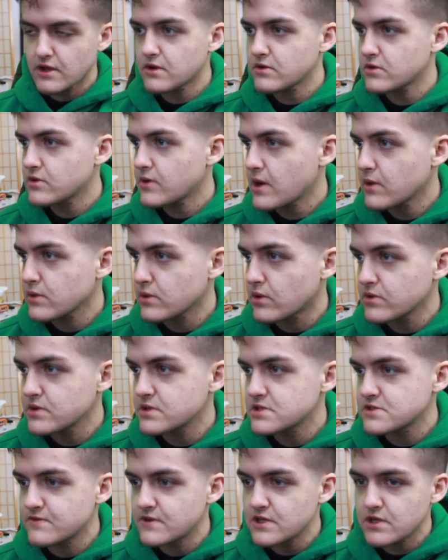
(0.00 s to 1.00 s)
I don't know how long
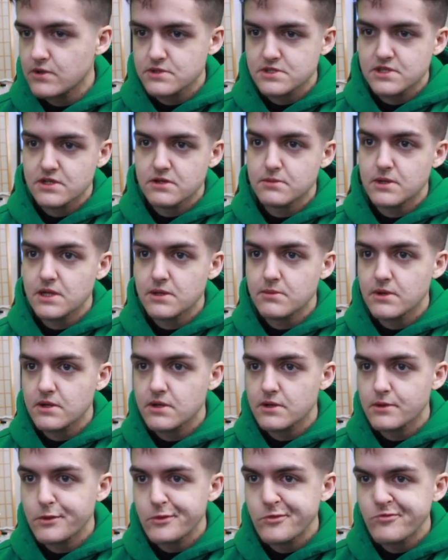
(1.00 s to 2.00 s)
this video is going to be,
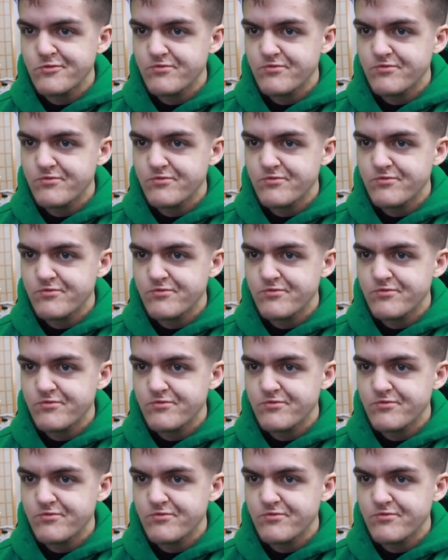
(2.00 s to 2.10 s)
but